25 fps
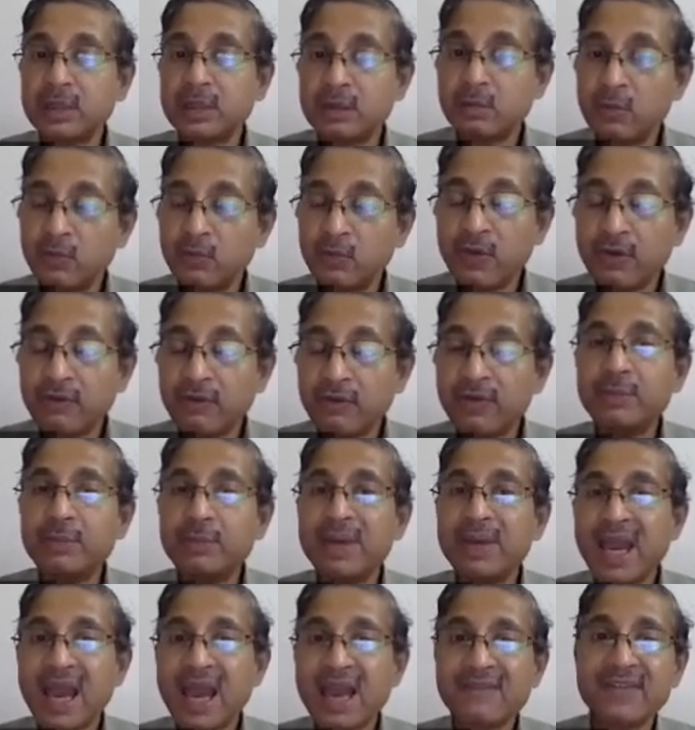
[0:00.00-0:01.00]
we will
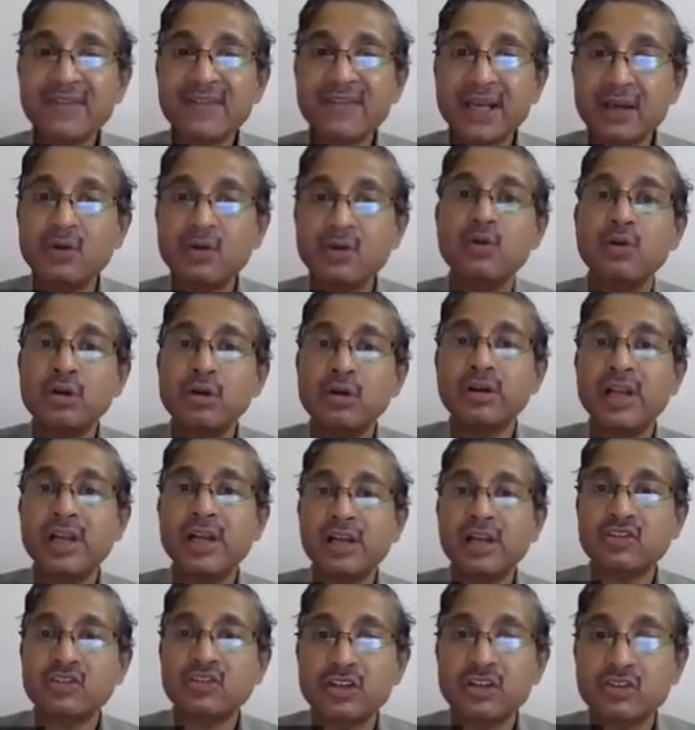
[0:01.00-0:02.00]
be having good
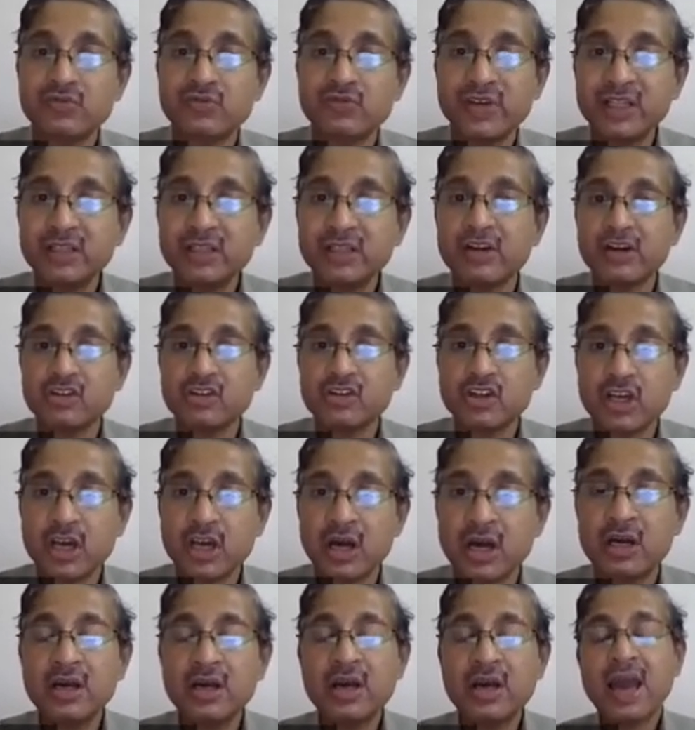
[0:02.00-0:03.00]
relations with
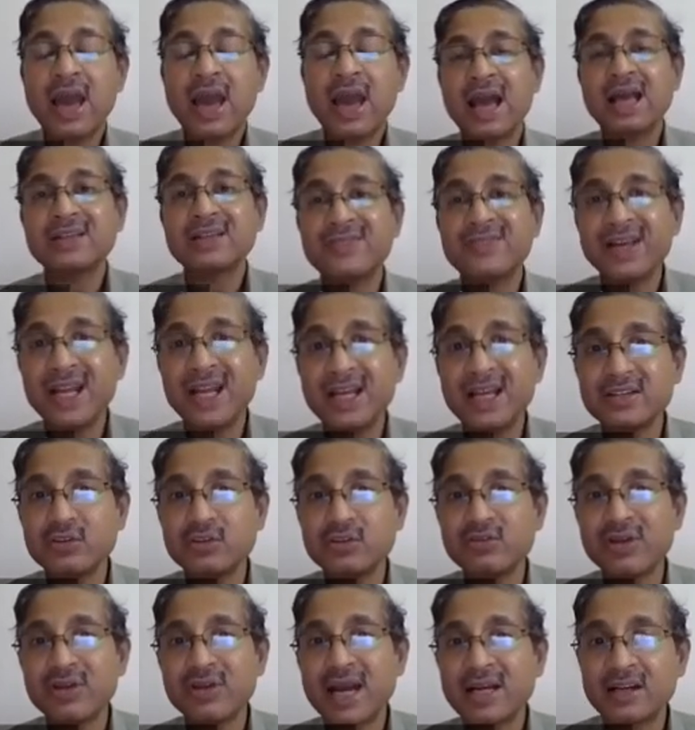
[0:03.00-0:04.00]
Russia as well as
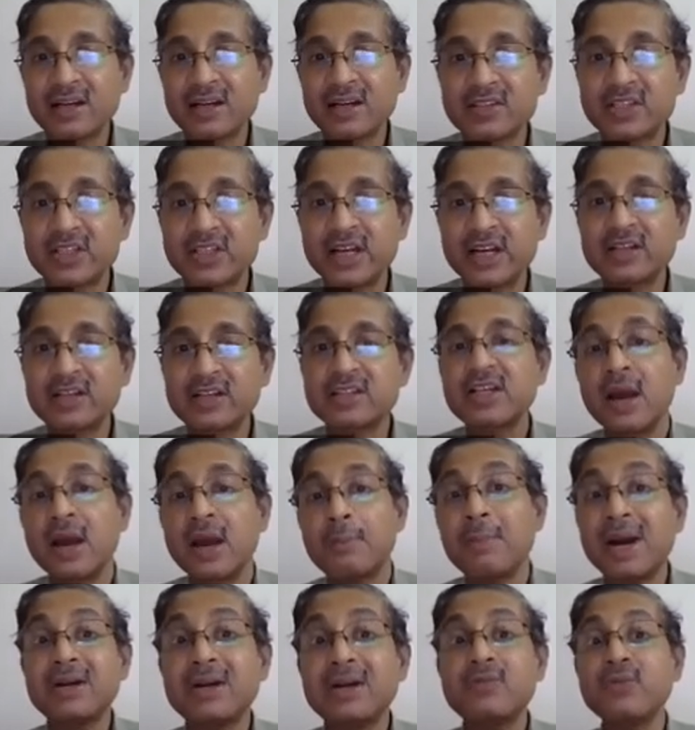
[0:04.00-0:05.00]
United States,
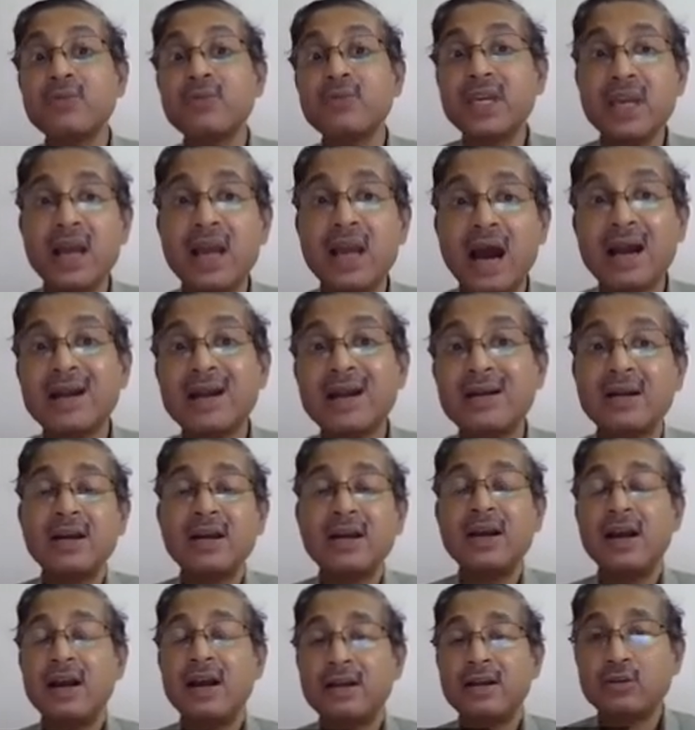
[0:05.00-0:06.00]
but we are
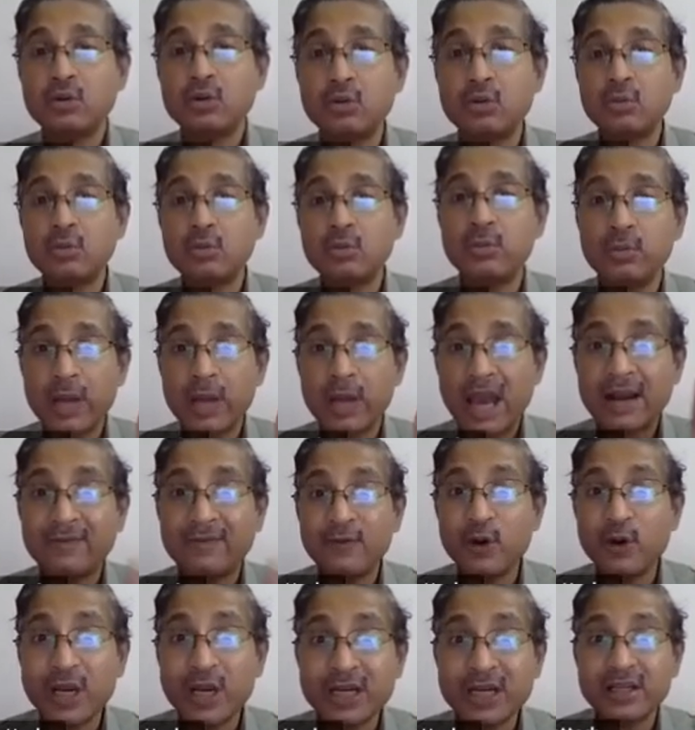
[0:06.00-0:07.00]

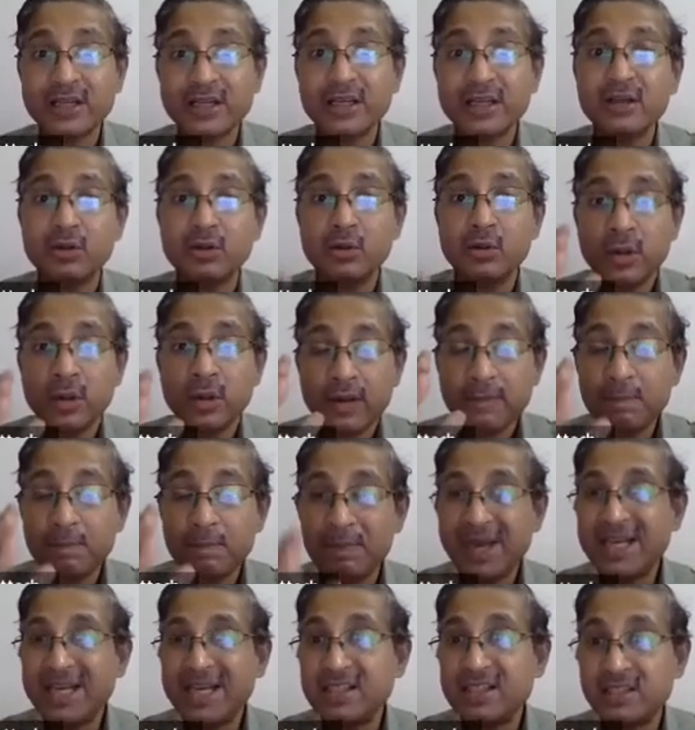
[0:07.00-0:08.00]
advocating
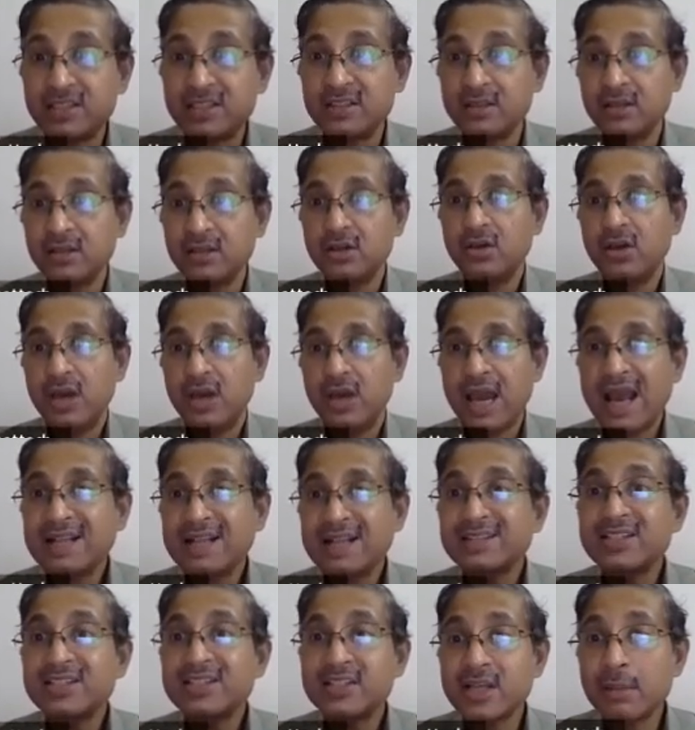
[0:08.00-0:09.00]
peace
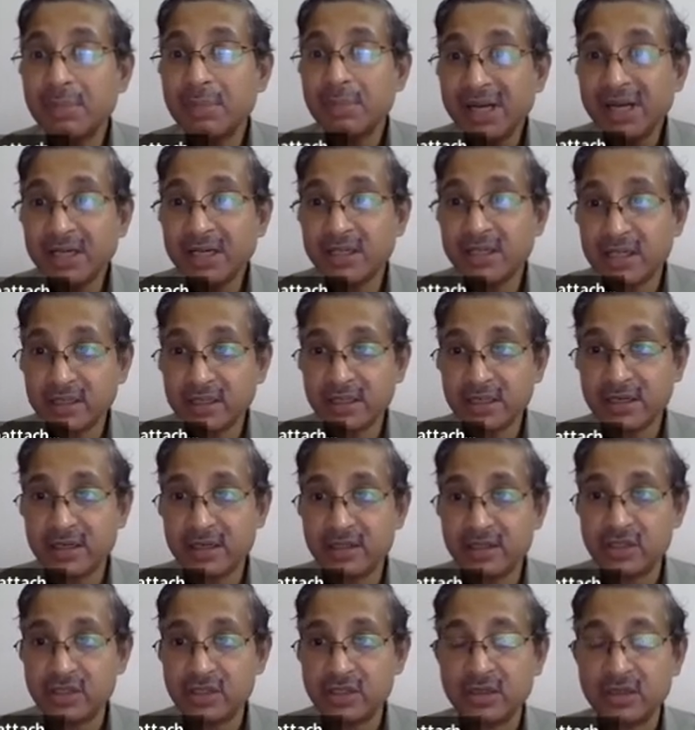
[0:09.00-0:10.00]
and stability in the
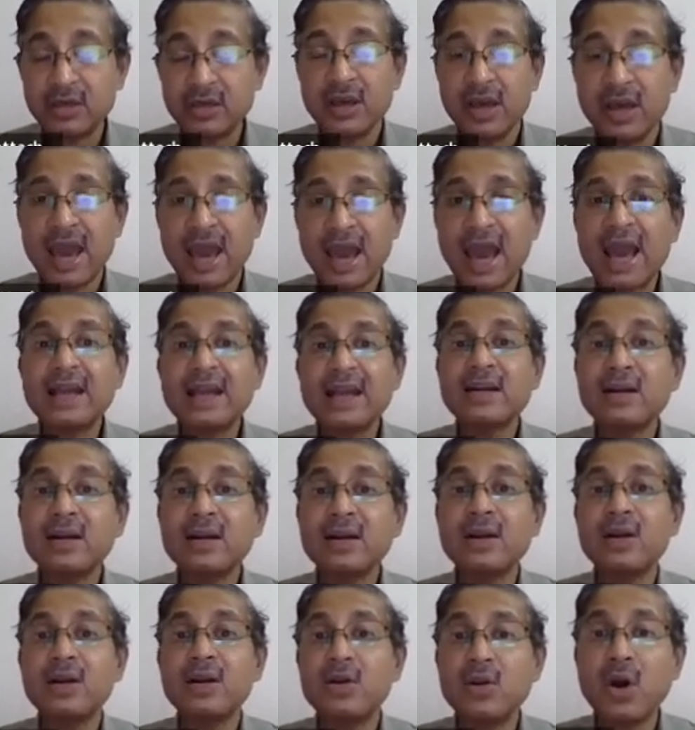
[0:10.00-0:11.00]
region and
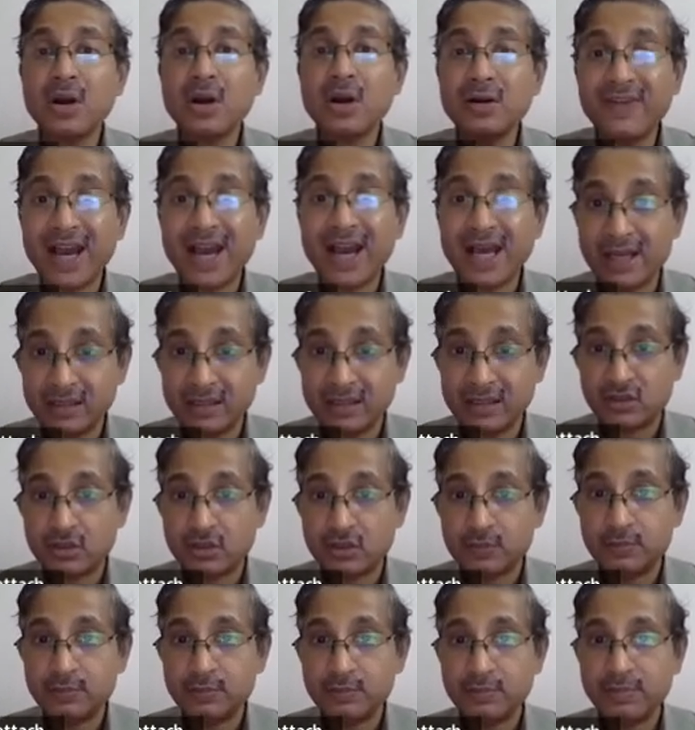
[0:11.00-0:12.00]
non-violence,
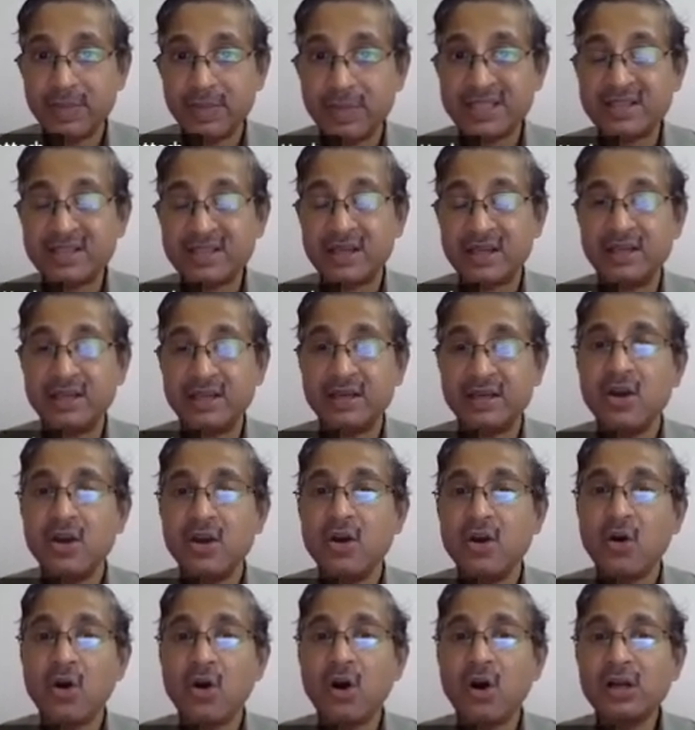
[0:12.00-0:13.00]
basically.
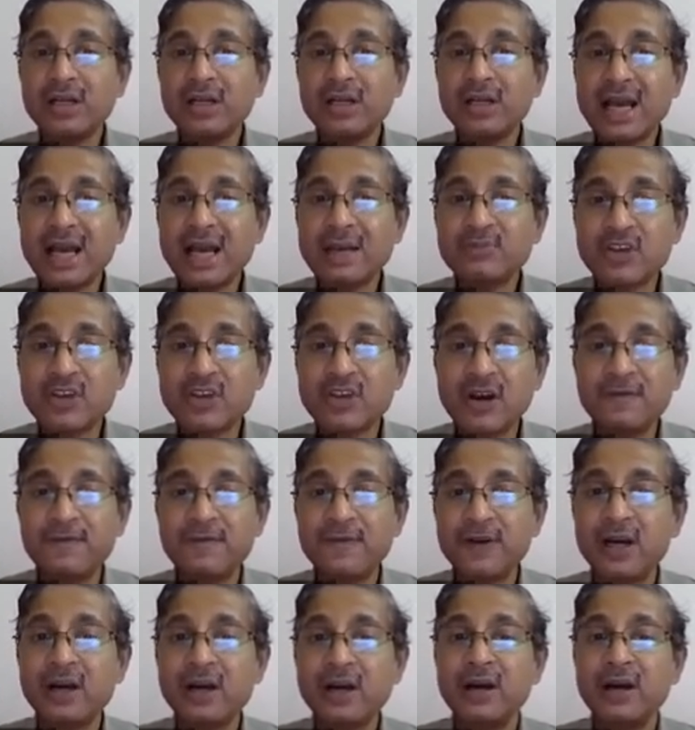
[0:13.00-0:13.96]
All types of,